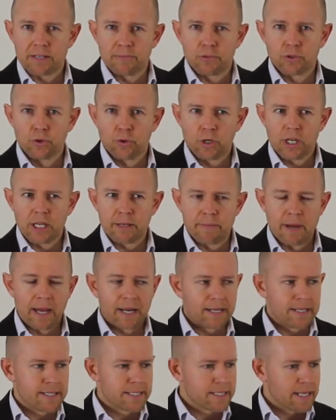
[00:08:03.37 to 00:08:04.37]
I'm talking
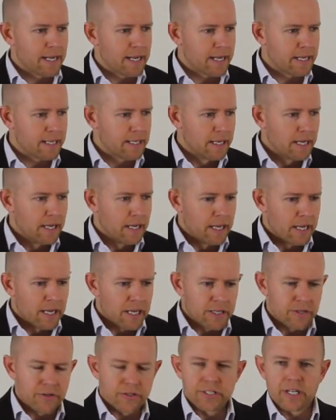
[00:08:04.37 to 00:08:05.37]
about, let's say
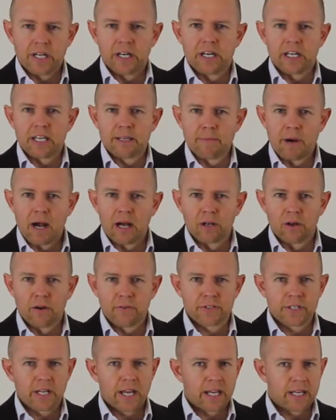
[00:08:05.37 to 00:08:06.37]
you send an email
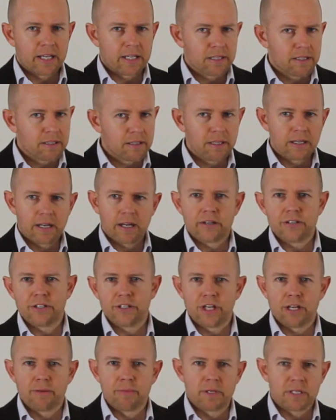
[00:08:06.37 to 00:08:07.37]
off saying,
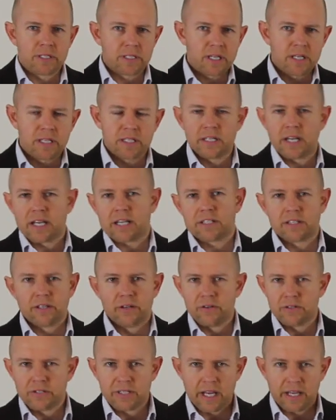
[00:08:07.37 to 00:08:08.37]
Jim, is next
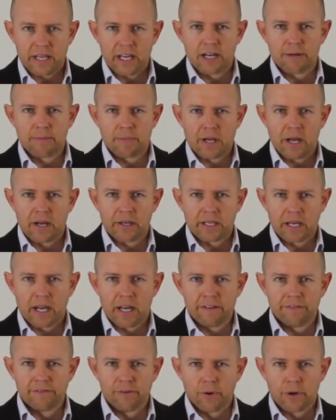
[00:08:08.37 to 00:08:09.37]
Thursday going to be
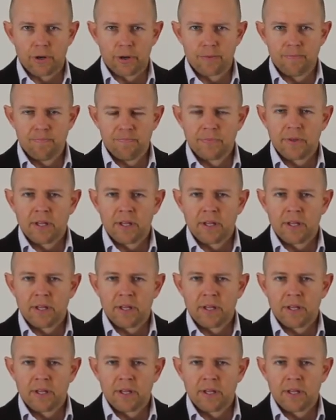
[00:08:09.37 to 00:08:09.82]
okay for you?